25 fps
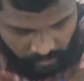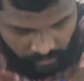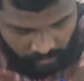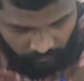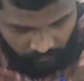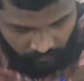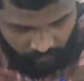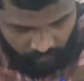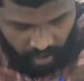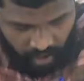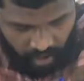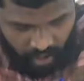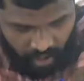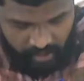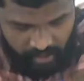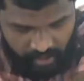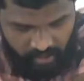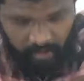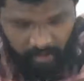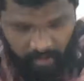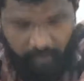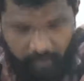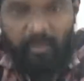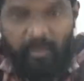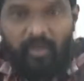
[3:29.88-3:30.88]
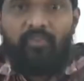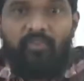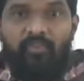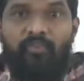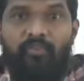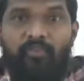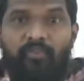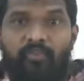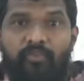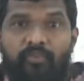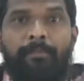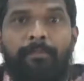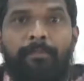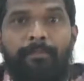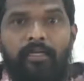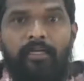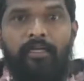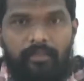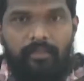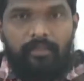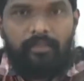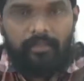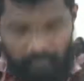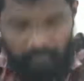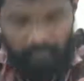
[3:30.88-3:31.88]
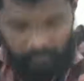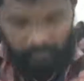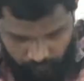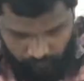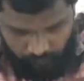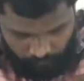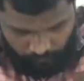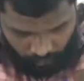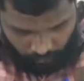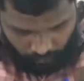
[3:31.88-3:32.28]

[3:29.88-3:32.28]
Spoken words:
of large number of people for